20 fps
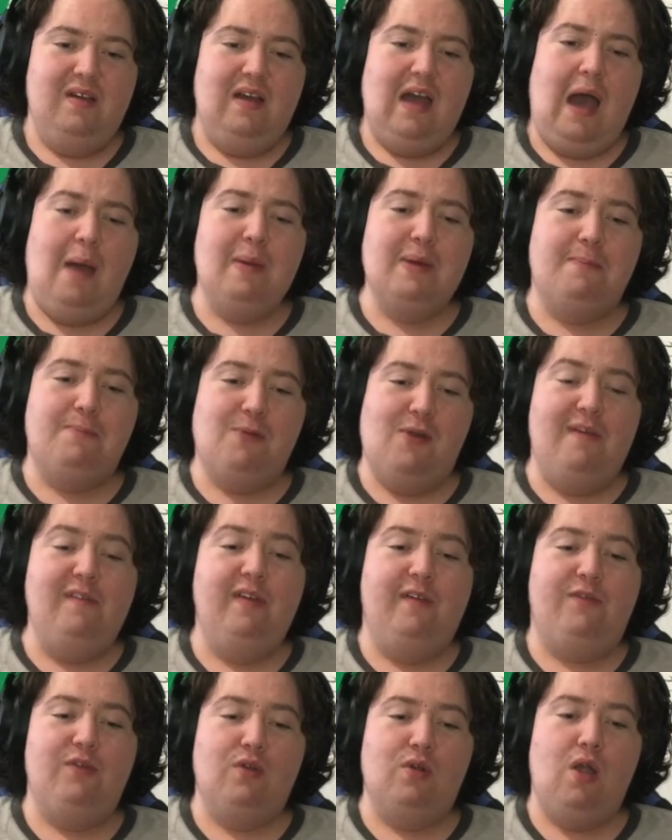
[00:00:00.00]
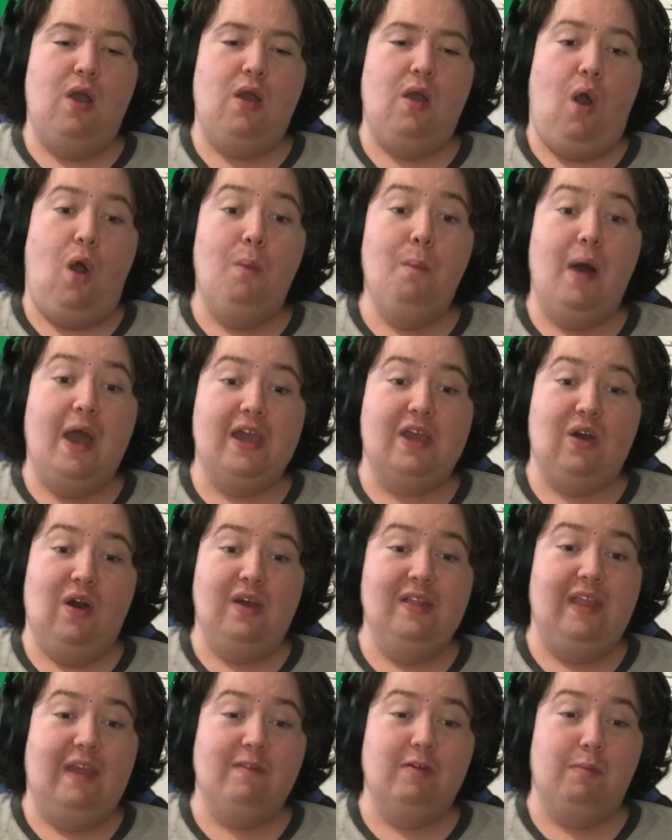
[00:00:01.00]
I've been breathing for. A, oh my
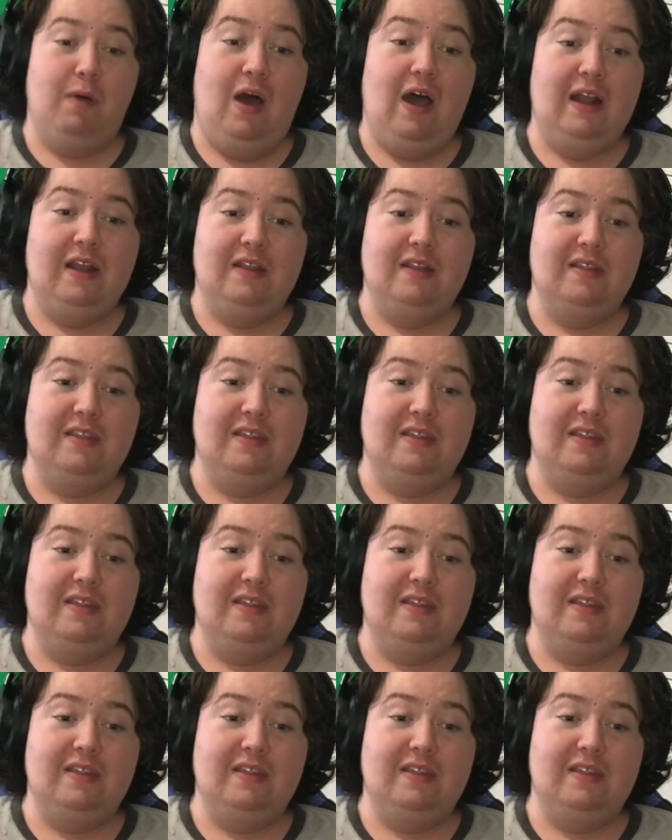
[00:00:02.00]
god, never mind.